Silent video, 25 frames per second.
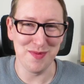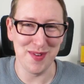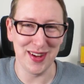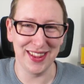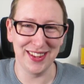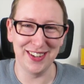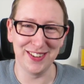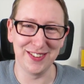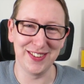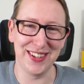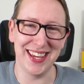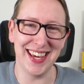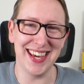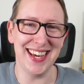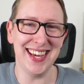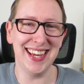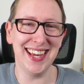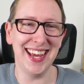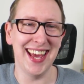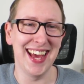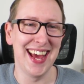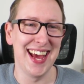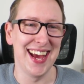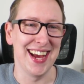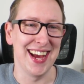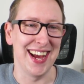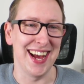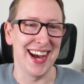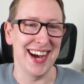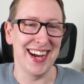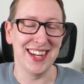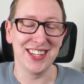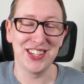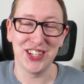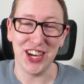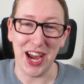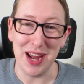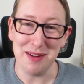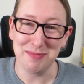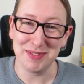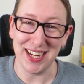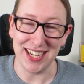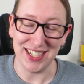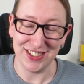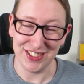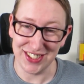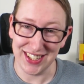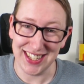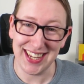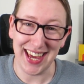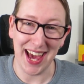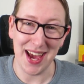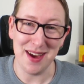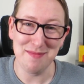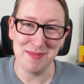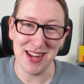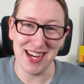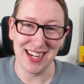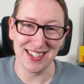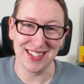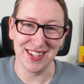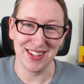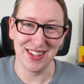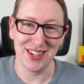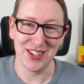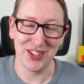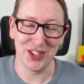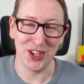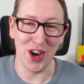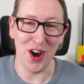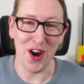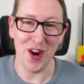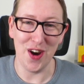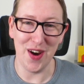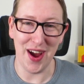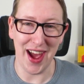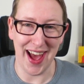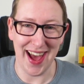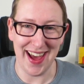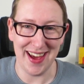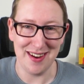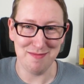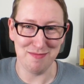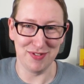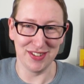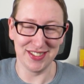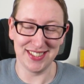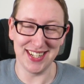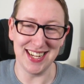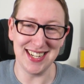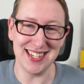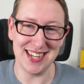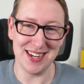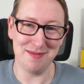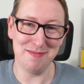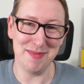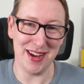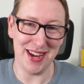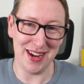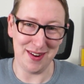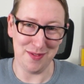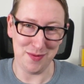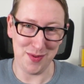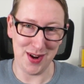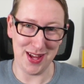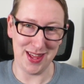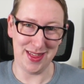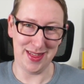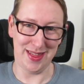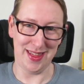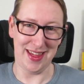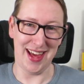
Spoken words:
my little gig, James actually came down to the show and presented me with